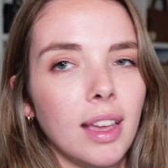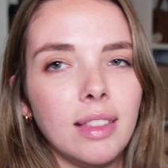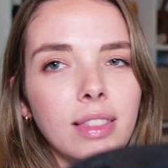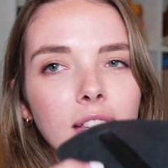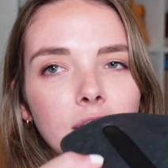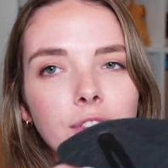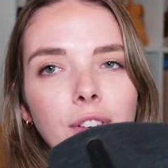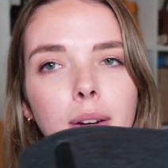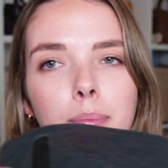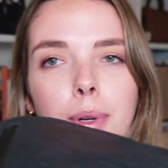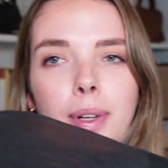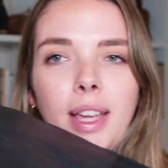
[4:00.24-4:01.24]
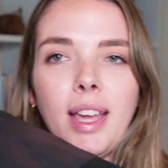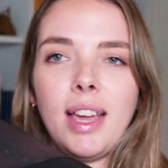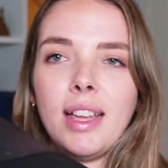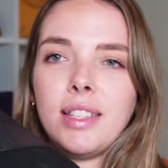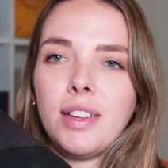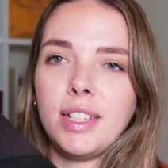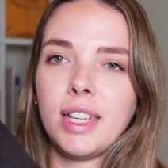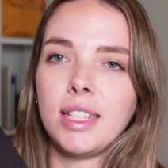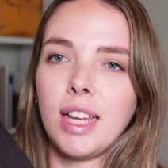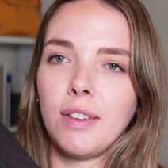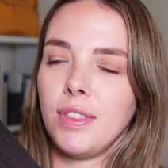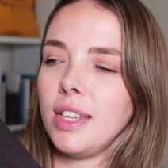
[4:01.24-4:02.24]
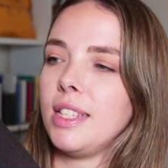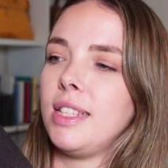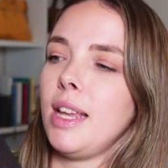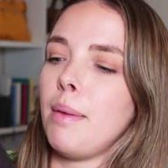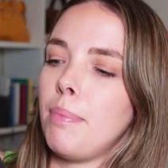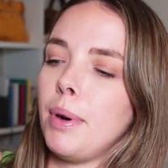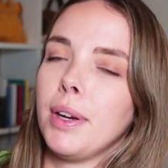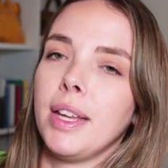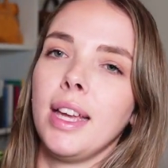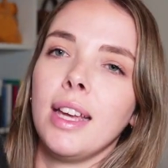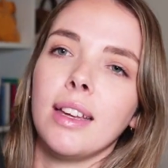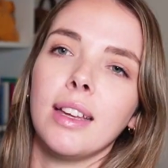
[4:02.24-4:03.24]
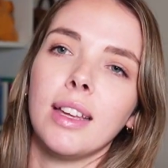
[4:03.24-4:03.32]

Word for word: in this front pocket here, so it does have this zip pocket